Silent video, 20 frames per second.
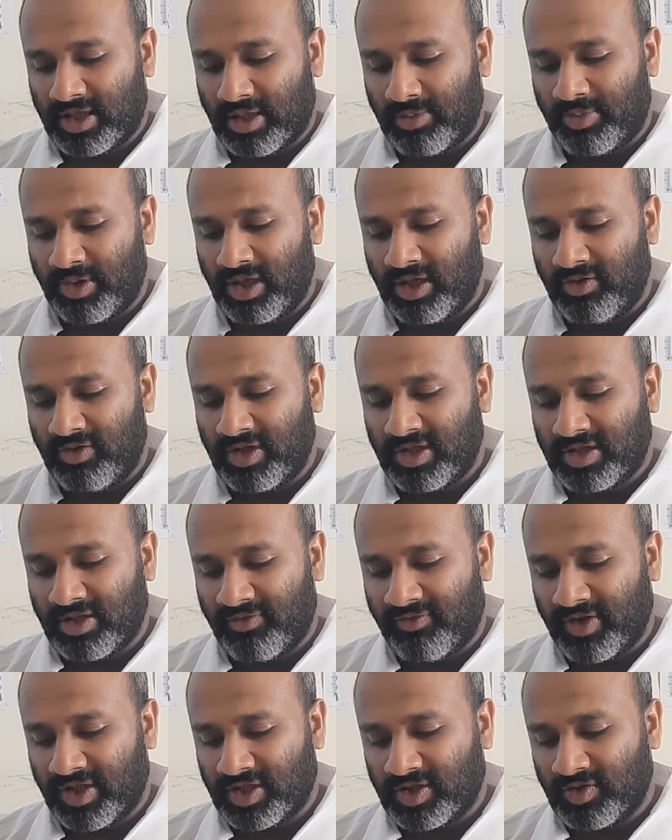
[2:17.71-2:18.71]
Capillaries are
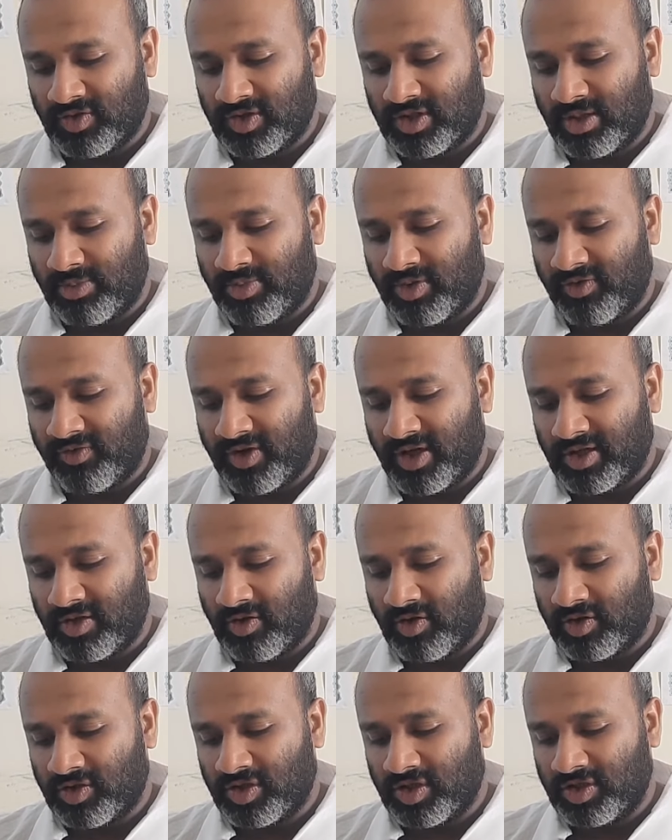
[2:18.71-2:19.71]
vessels that provide
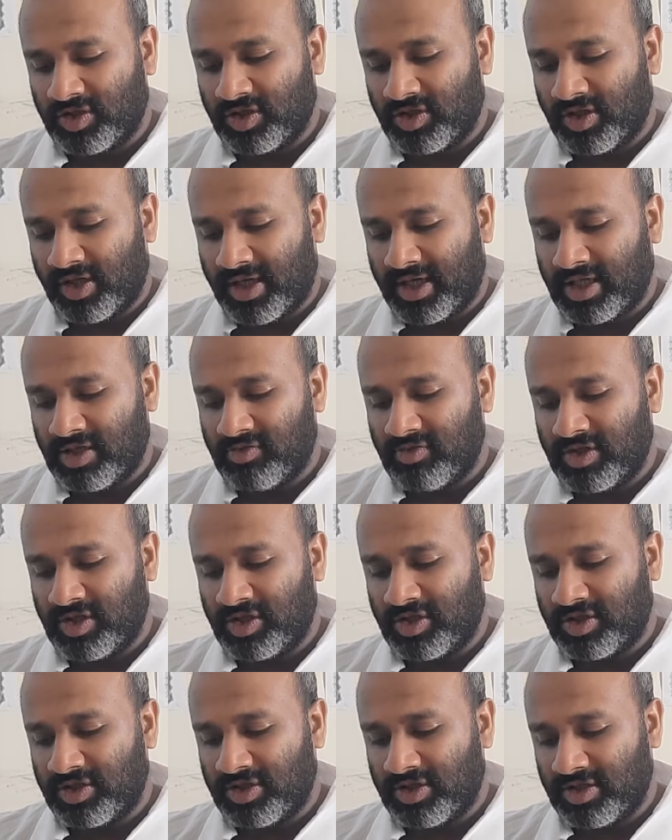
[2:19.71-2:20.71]
oxygen,
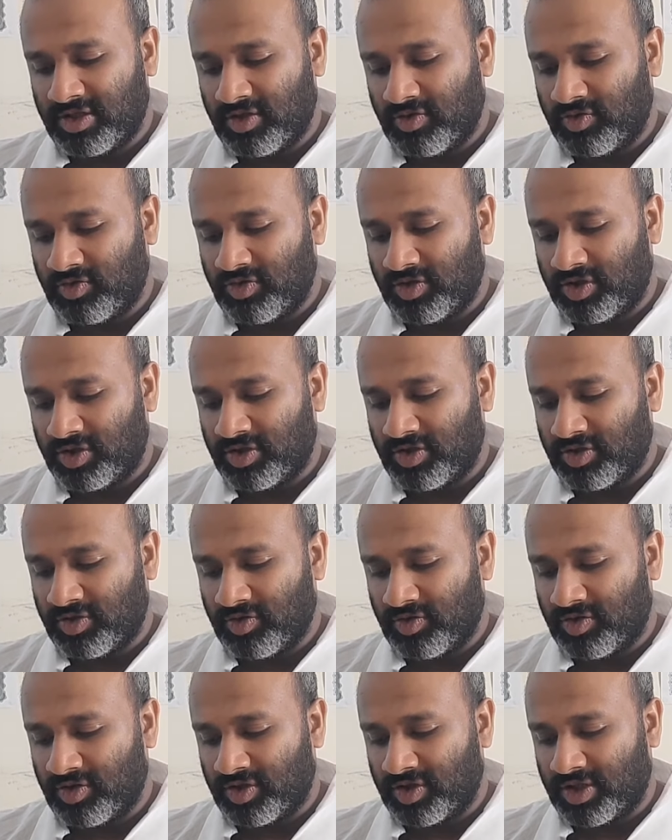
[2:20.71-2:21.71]
hydration, and nutrition
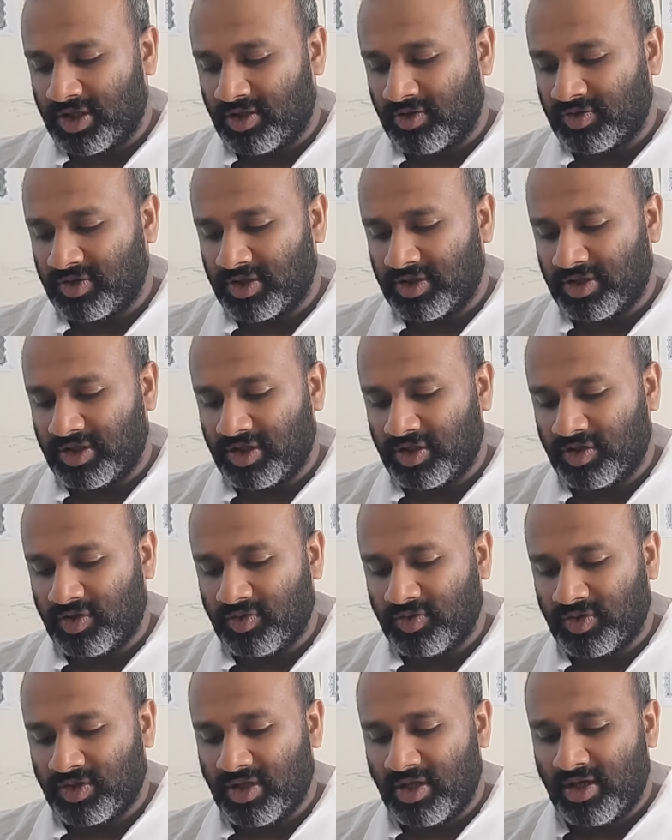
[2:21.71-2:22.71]
to the cells and
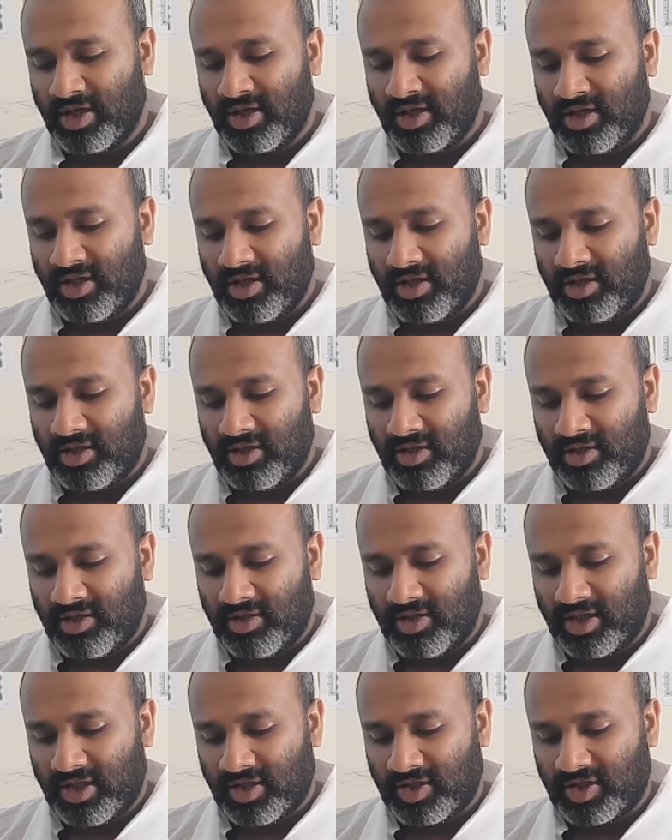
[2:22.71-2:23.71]
tissues.
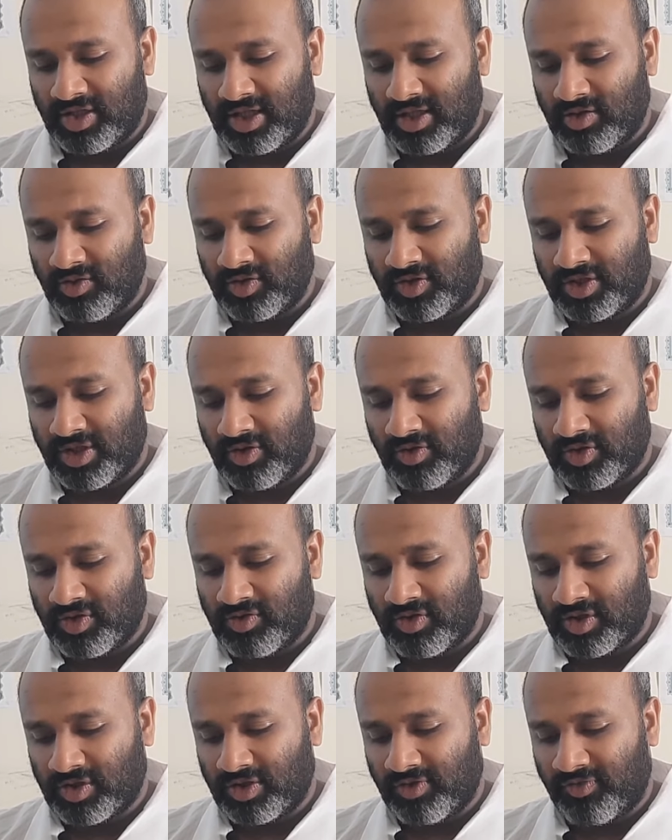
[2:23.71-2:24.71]
Their single cell
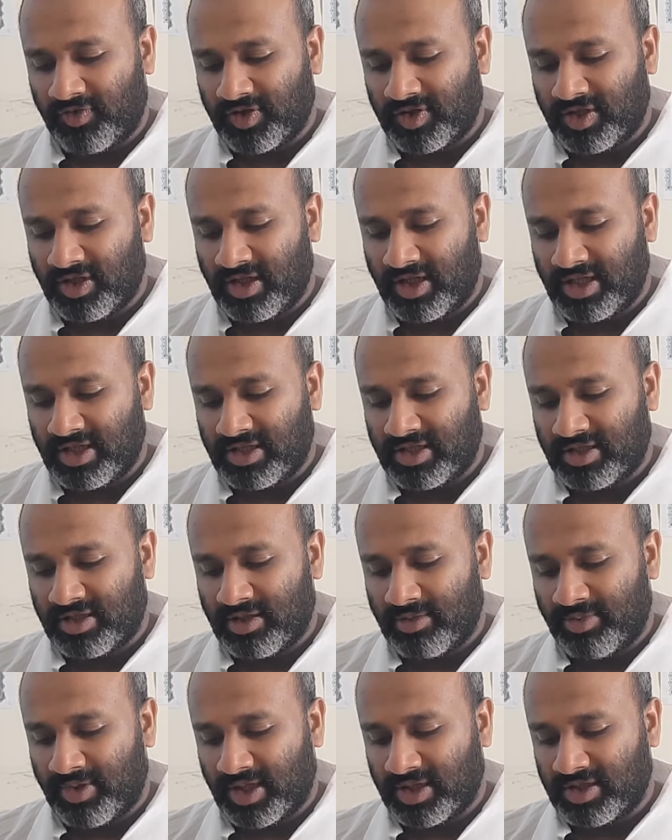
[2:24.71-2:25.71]
structure facilitates
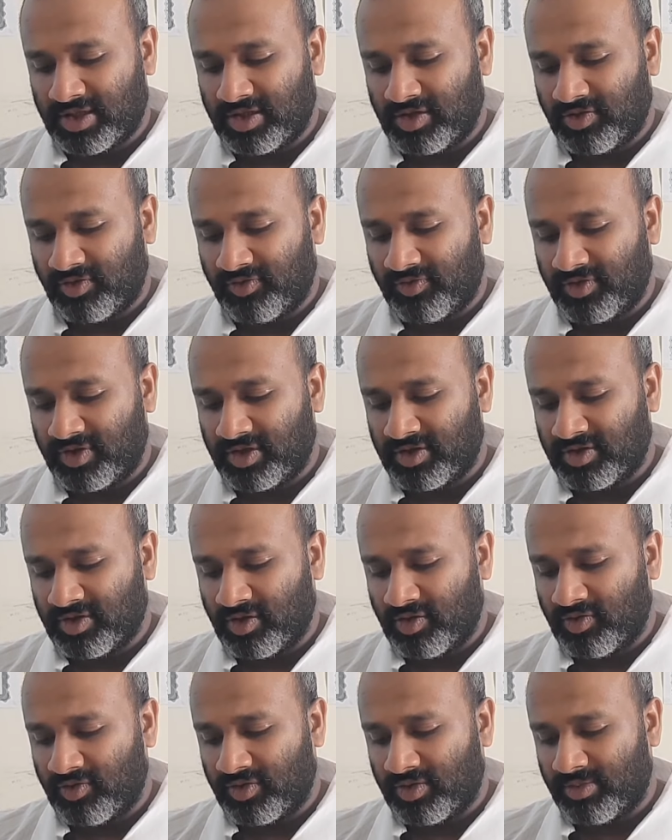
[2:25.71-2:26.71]
the passage of
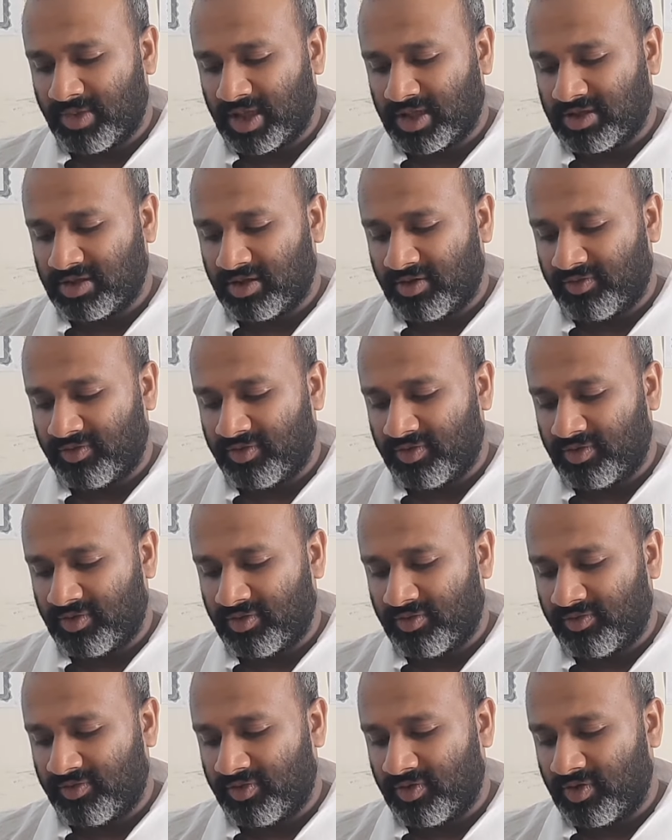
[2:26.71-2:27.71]
dissolved matter
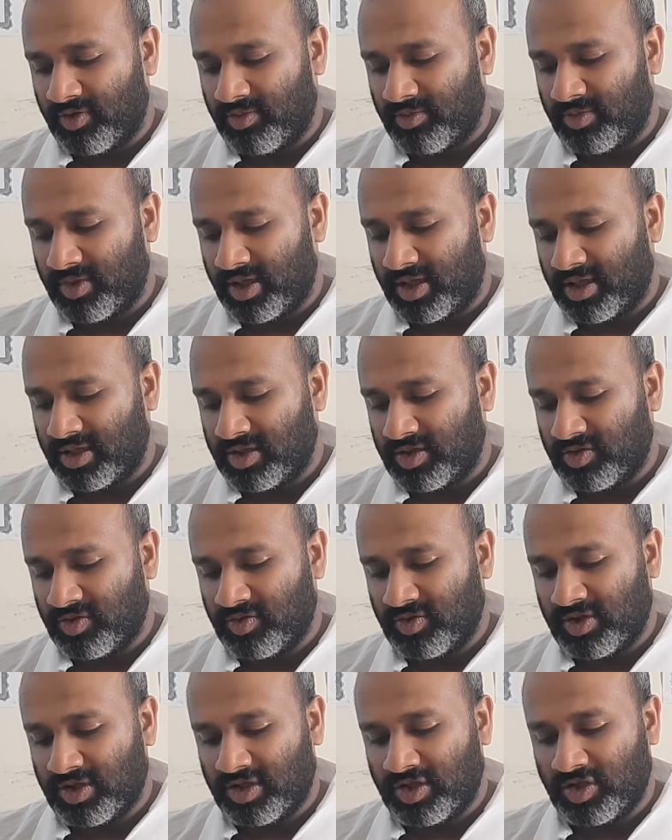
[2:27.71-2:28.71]
from and
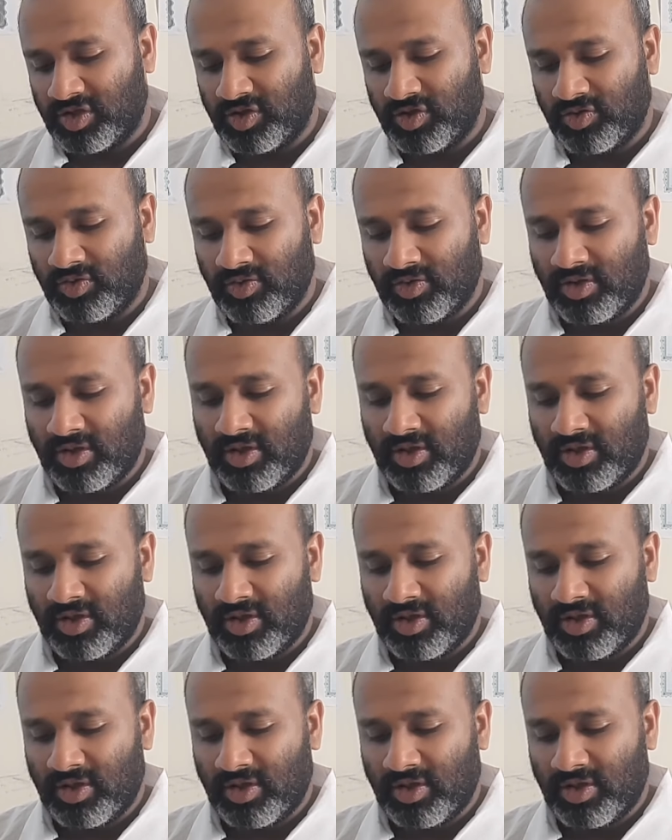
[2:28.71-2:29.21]
to the tissue.